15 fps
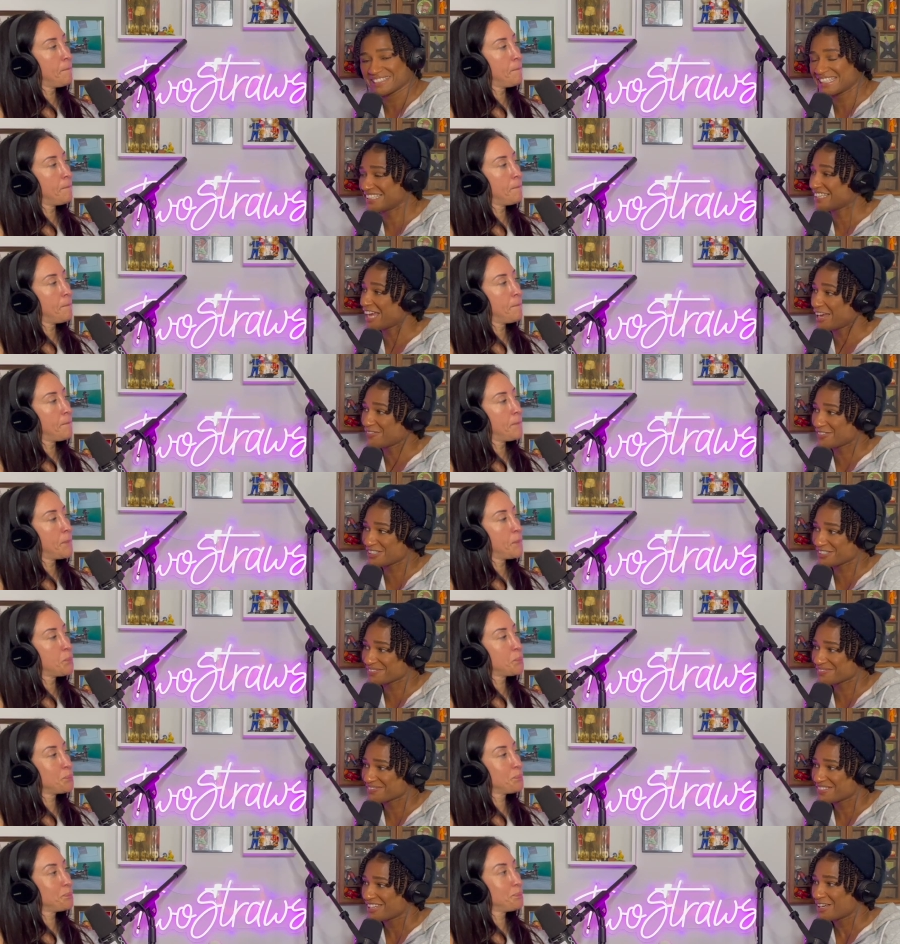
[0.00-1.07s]
Speaker 1: didn't have
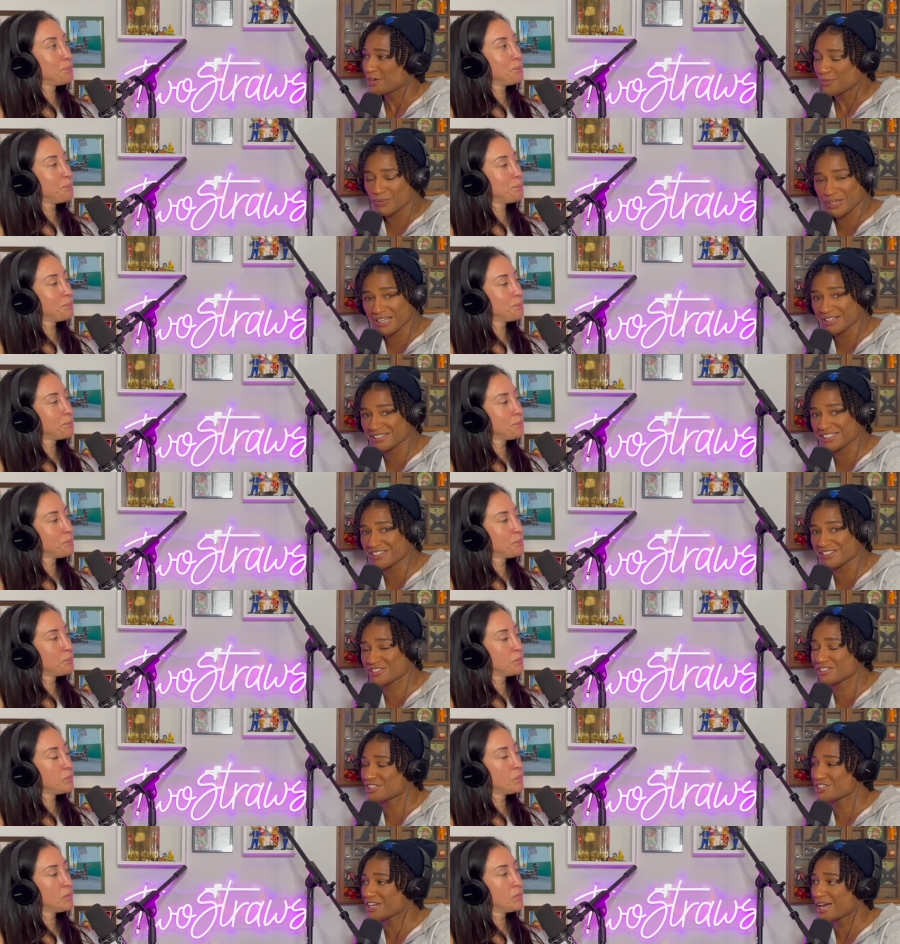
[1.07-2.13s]
to. Mm-mm. Went out
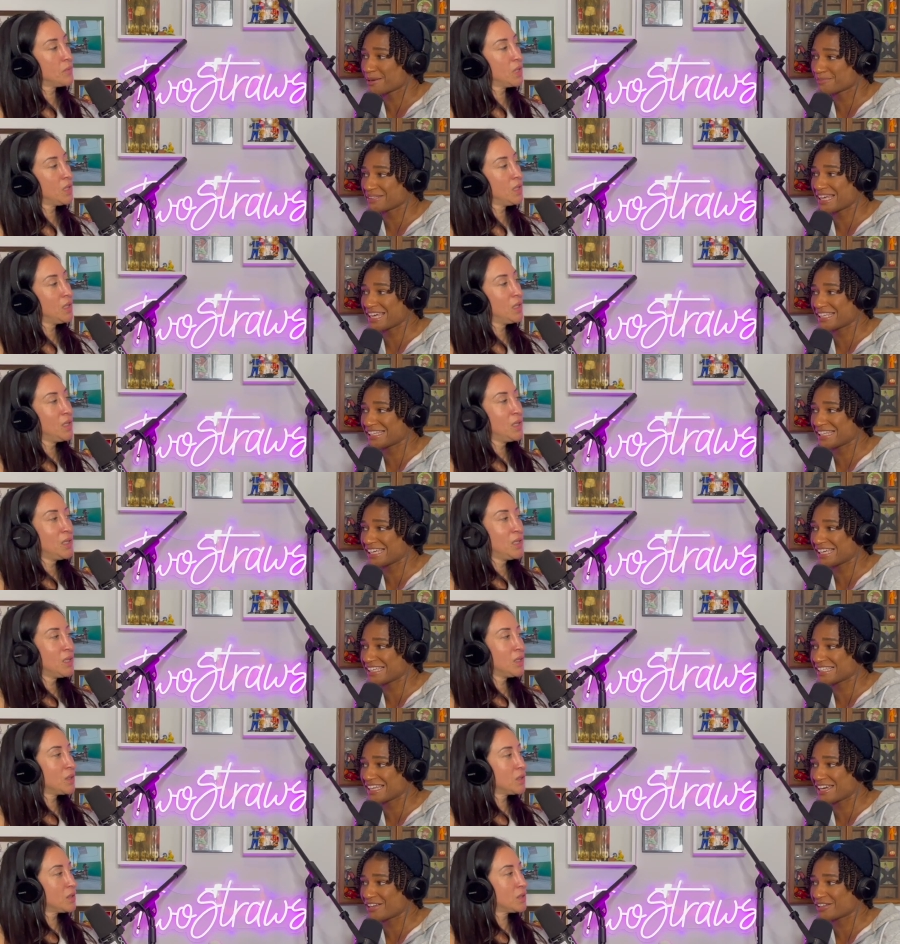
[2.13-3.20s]
there and chopped that
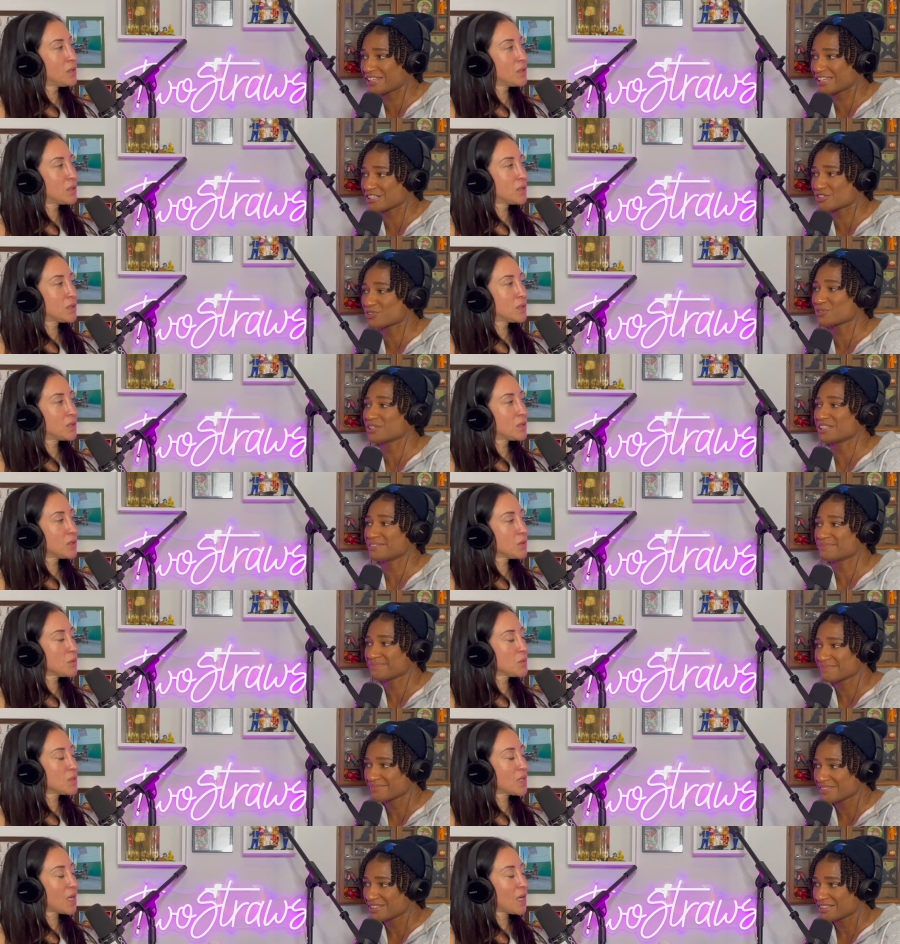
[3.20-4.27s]
leg down like a tree.
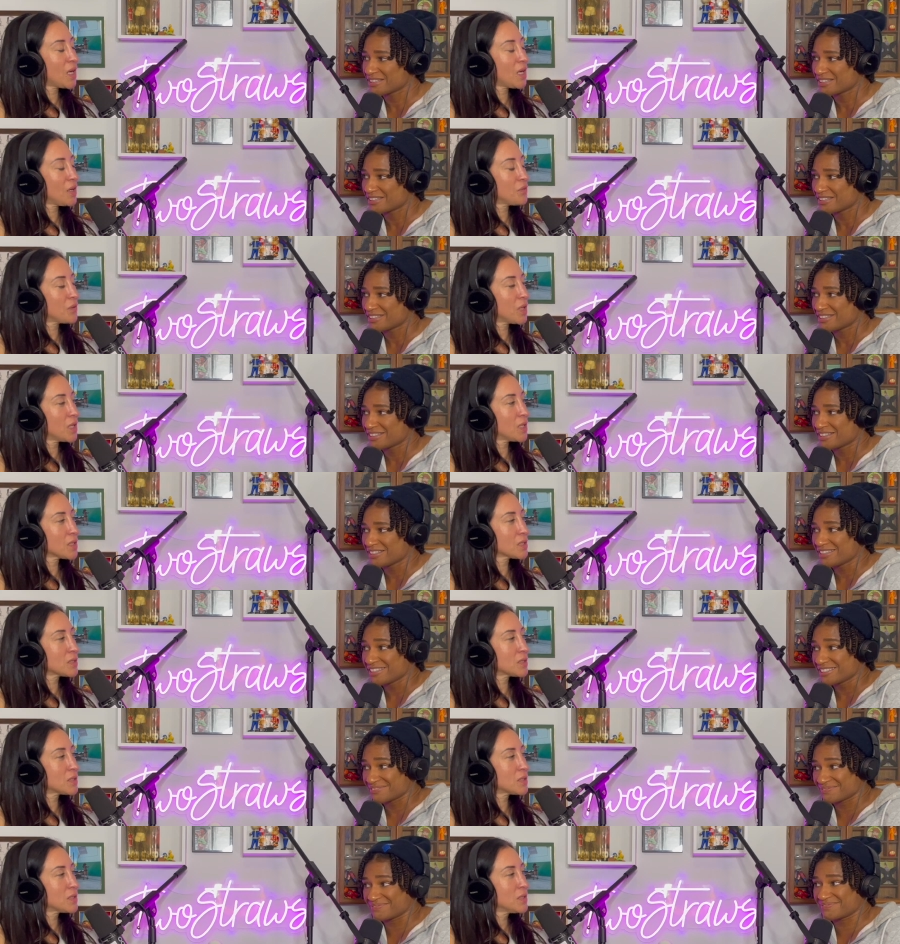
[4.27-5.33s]
Those calf
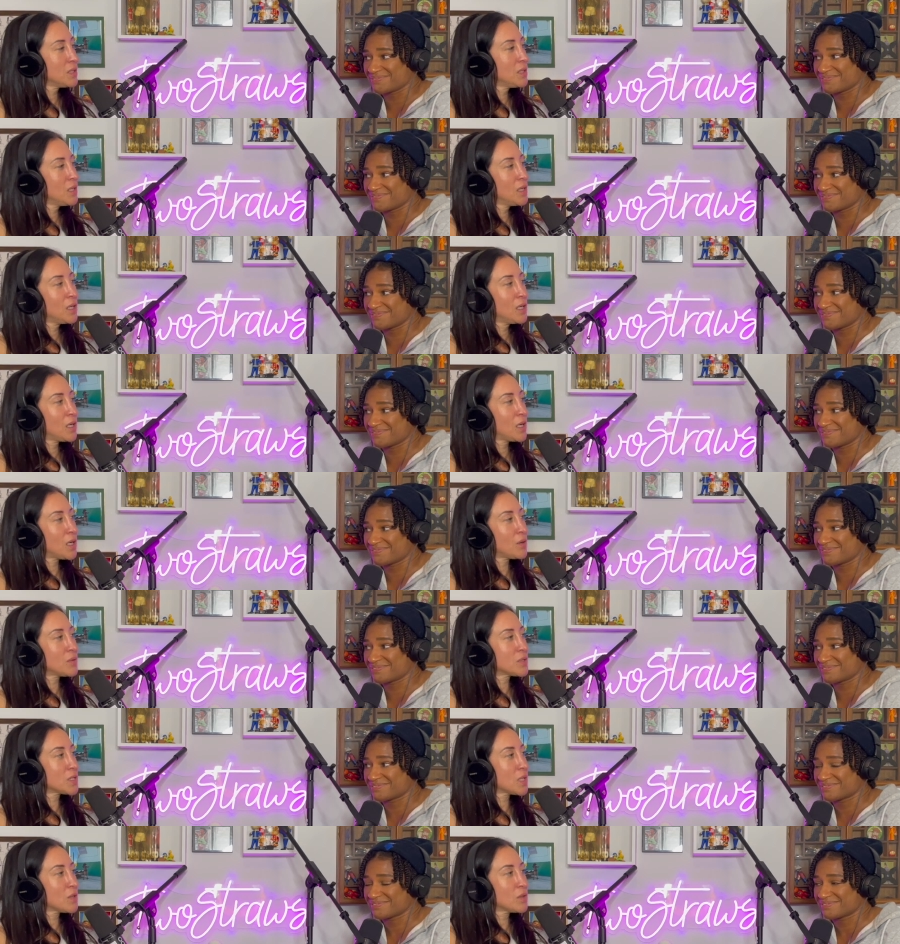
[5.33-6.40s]
kicks. Mm.
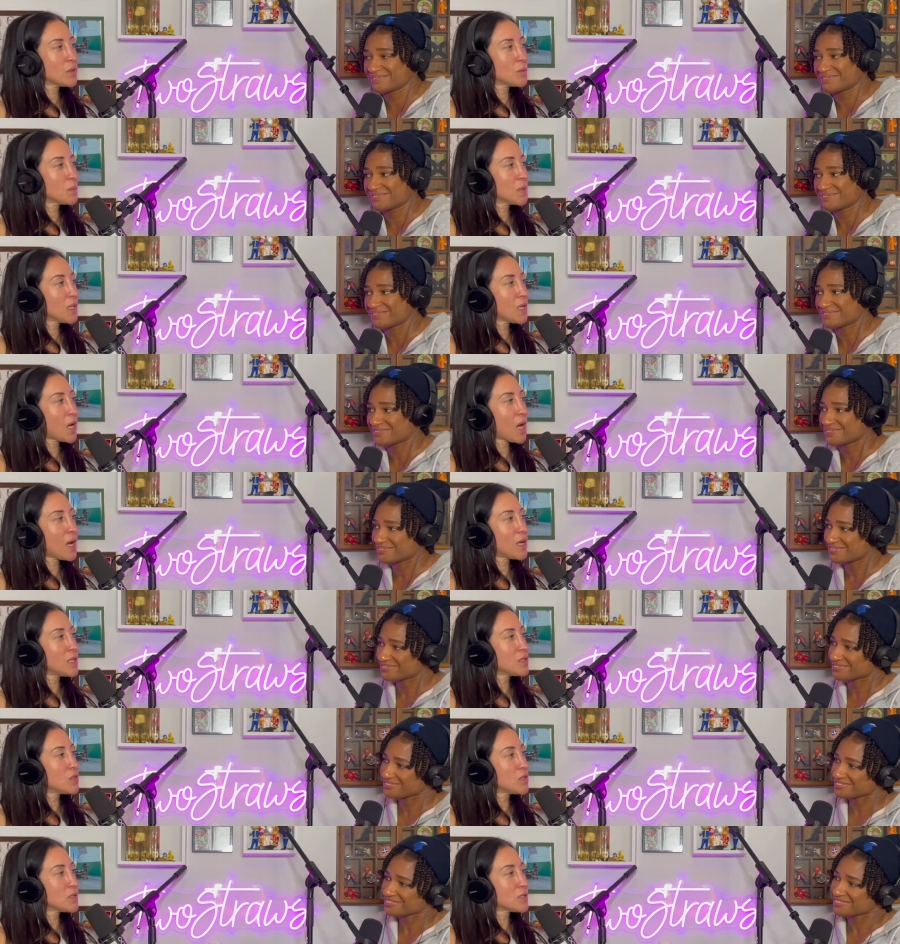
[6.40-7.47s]
Speaker 2: I was mm. telling you, I'm like,
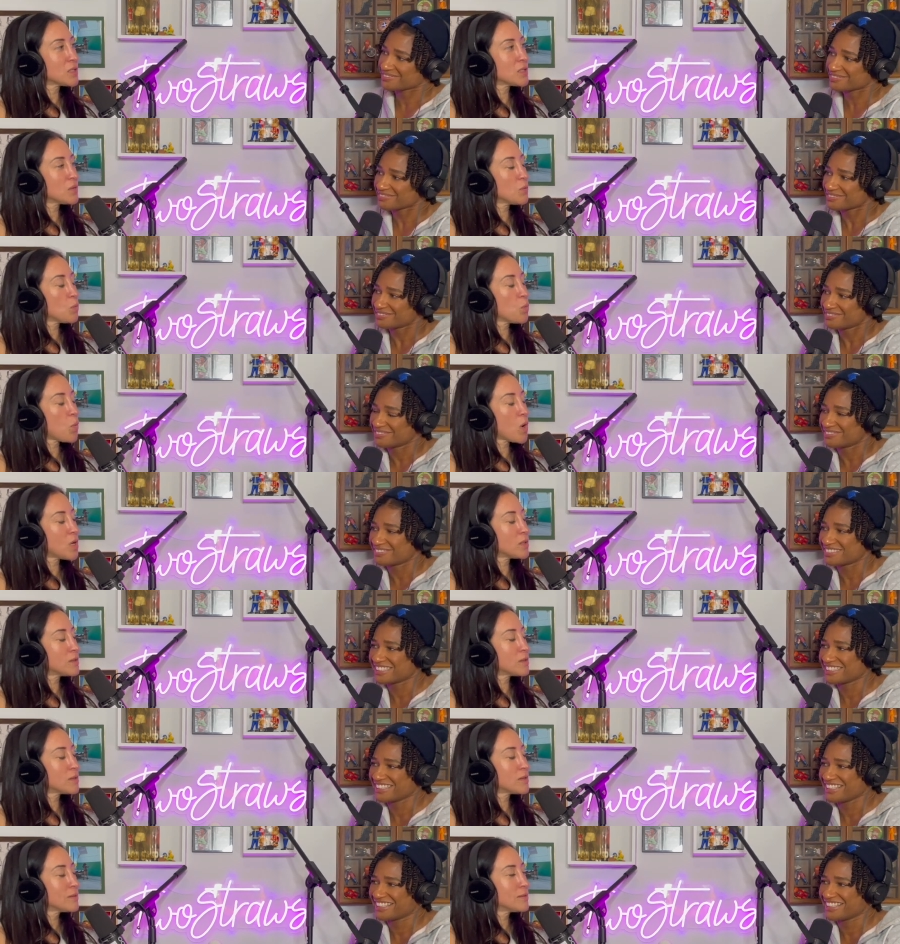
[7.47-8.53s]
I just
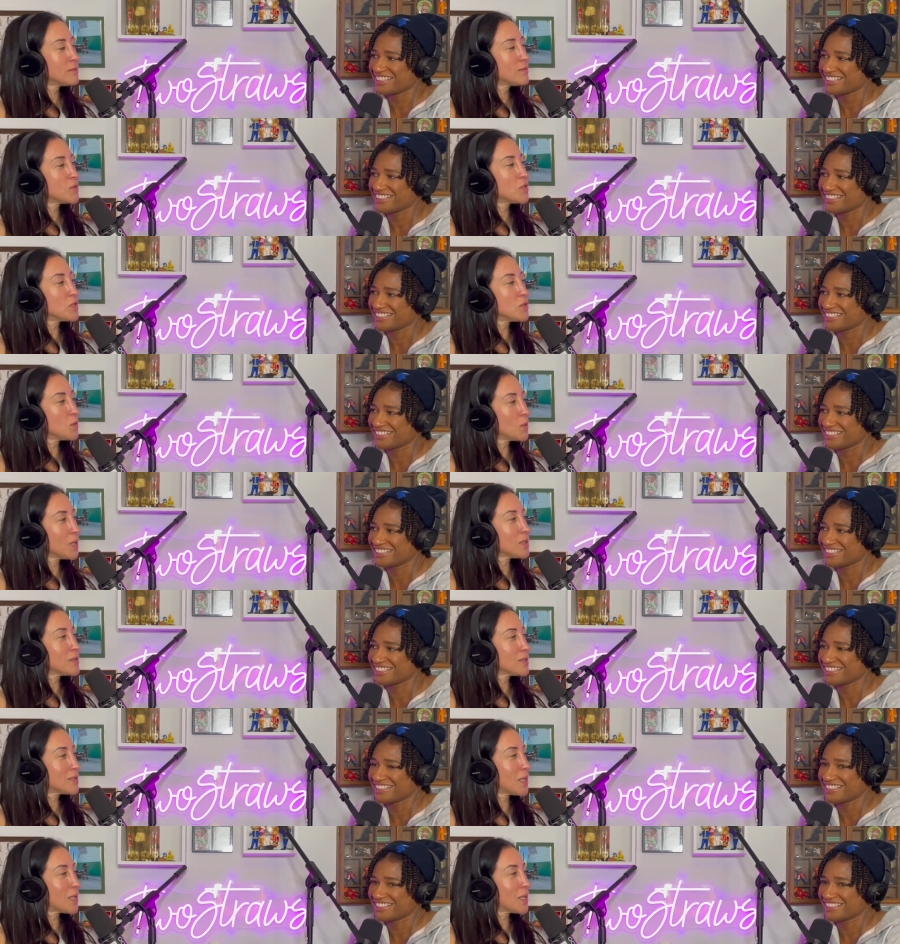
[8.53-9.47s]
want to do that to